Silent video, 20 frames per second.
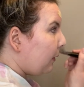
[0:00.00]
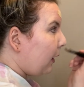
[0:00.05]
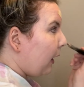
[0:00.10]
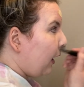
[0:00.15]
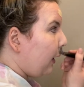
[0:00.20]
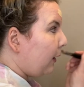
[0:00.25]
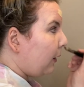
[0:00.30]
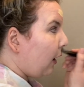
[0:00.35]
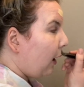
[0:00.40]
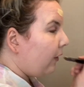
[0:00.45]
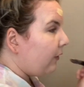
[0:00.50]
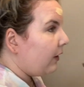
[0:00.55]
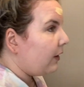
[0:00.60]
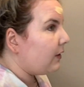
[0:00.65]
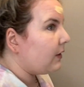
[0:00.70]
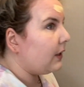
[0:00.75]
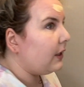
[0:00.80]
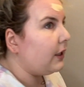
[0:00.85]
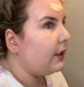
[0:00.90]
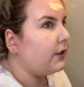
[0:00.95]
And
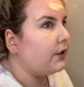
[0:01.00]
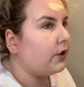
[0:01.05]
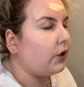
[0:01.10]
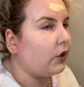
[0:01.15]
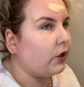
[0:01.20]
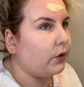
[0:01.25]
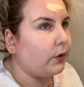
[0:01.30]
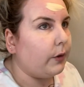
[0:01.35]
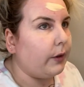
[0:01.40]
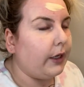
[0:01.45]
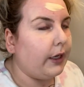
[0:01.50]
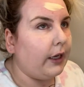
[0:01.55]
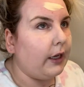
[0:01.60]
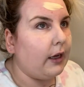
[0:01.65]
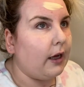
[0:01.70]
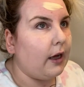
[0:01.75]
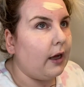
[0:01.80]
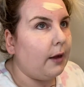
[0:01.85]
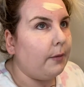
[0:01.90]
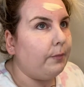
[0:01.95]
obviously his surgery
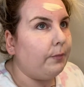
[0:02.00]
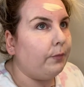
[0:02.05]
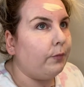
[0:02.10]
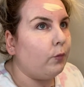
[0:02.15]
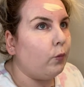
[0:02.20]
um,